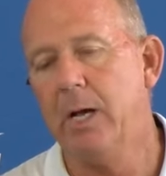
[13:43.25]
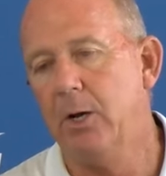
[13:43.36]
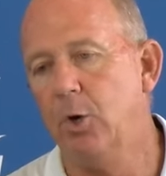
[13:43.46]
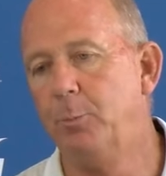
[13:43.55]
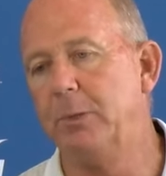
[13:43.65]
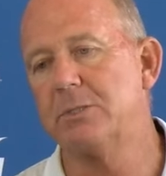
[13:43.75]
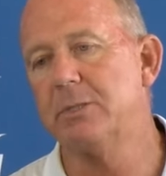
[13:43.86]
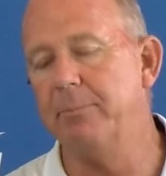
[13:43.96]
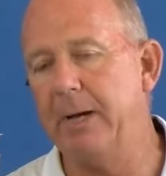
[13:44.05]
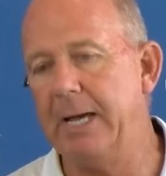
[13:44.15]
I hope it's
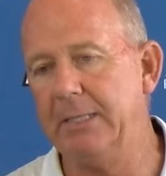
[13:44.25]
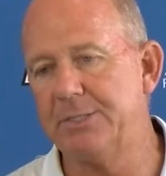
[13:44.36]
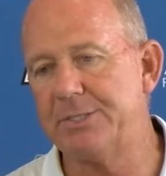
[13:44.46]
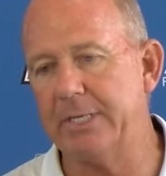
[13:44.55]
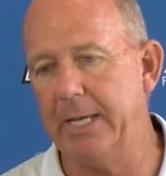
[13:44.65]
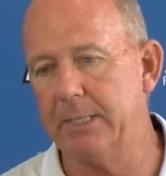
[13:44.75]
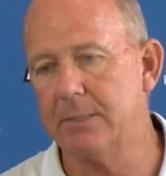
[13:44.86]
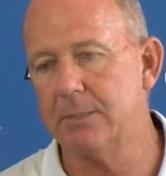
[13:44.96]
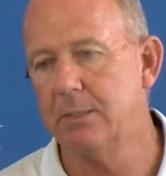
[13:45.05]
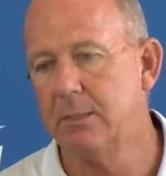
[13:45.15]
the
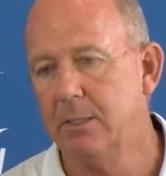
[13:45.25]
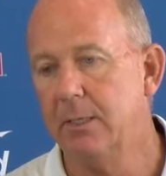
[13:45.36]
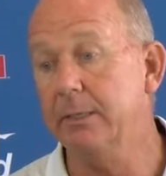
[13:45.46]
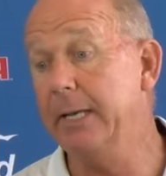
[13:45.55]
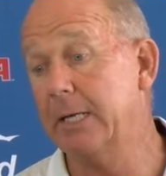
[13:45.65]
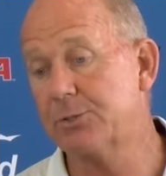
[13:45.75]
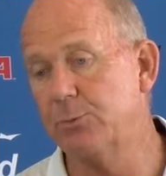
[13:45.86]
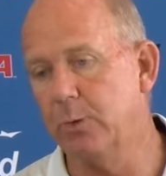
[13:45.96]
mindset next